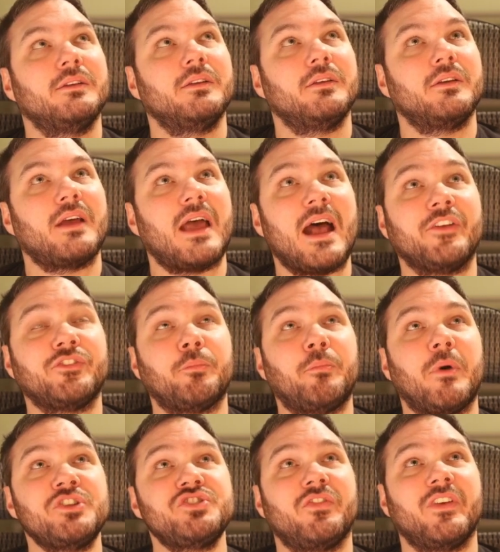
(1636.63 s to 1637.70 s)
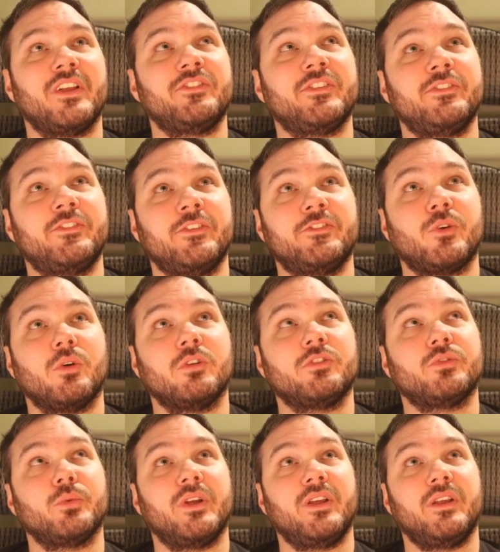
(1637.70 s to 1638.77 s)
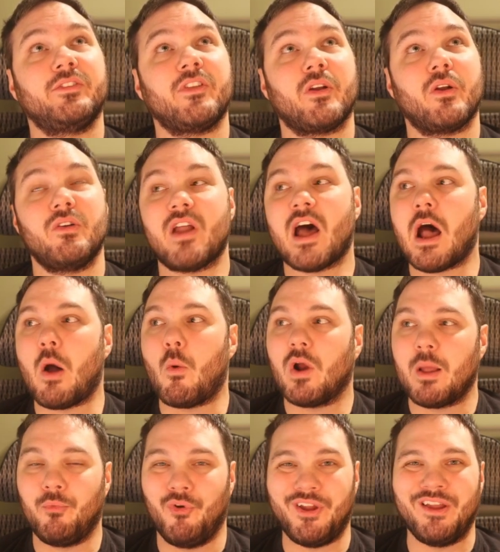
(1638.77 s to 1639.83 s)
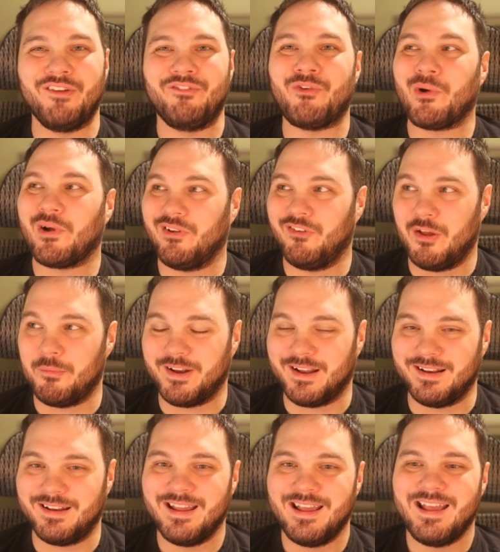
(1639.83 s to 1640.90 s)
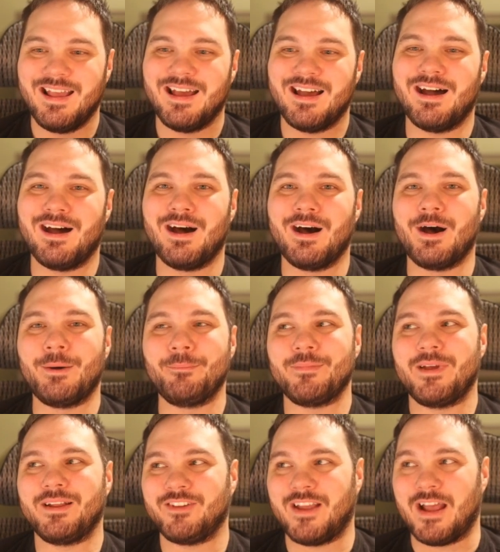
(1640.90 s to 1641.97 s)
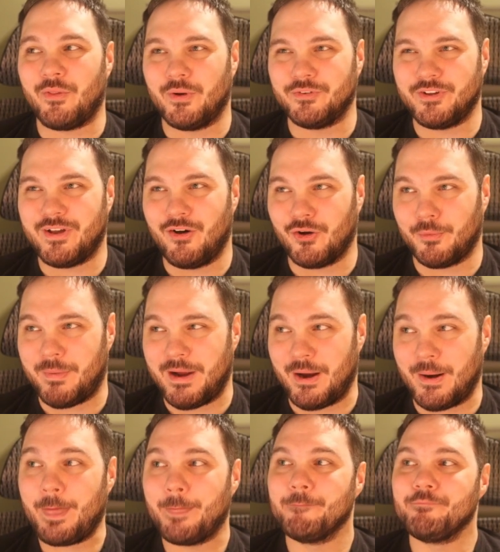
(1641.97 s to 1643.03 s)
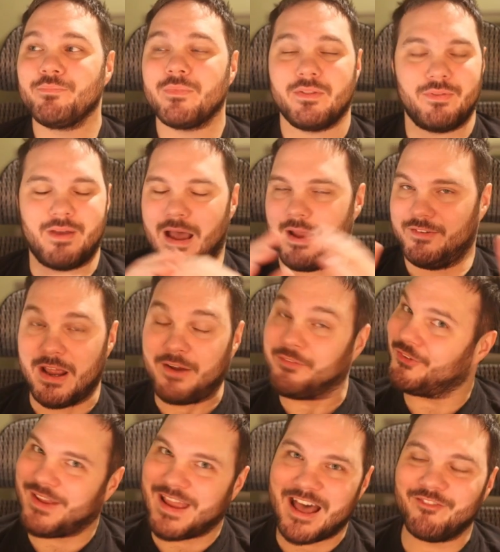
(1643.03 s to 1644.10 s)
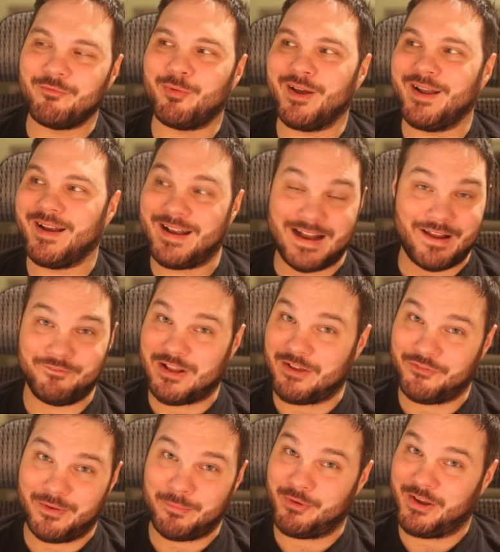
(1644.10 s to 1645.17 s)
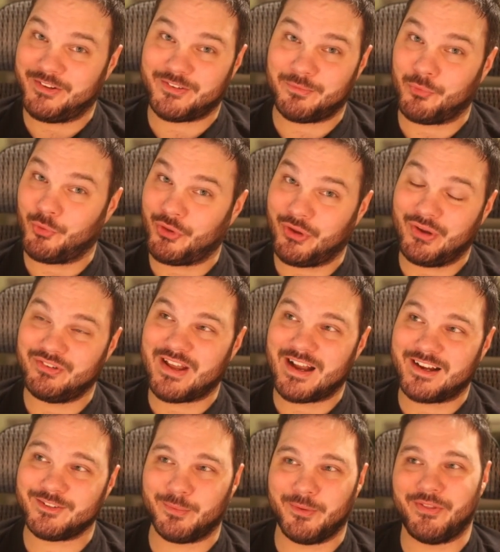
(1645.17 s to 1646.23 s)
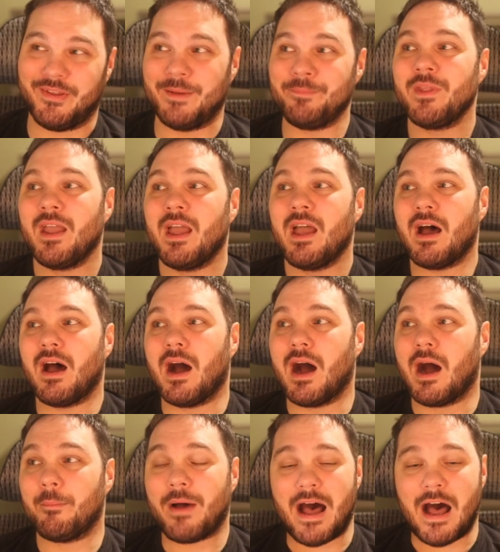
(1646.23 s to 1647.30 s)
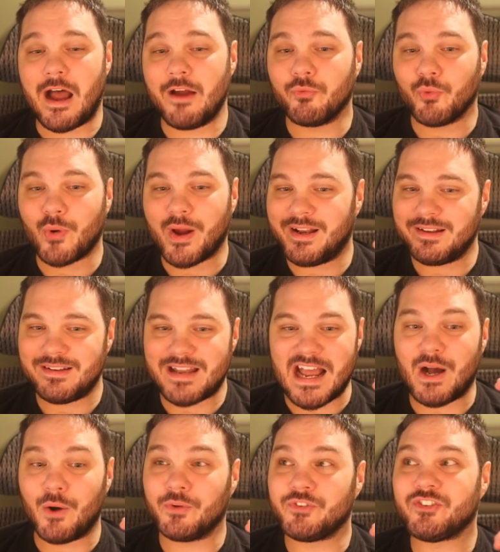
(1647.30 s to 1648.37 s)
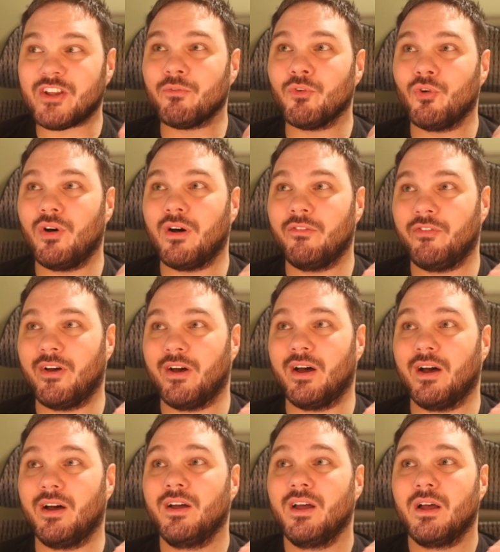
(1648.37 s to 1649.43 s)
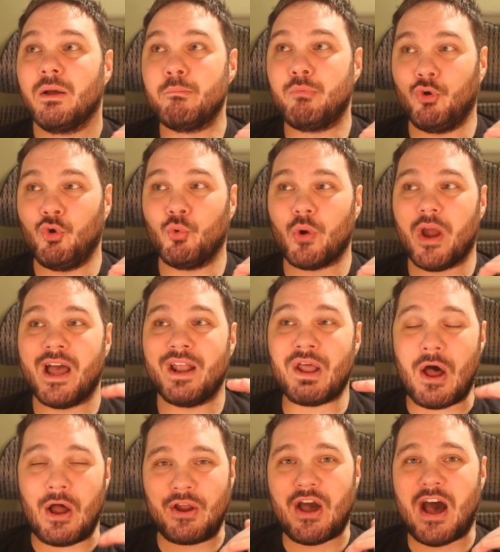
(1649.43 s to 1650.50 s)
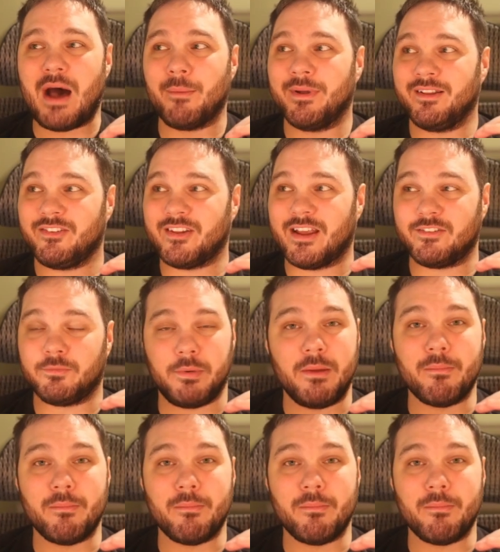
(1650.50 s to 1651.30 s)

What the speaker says: has a bunch of instants and sorceries that are not what I'm looking for in Limited together as a color pair. I definitely have played it, and I've definitely played some really good decks with it. I've rated now several of the blue-red uncommons as B-,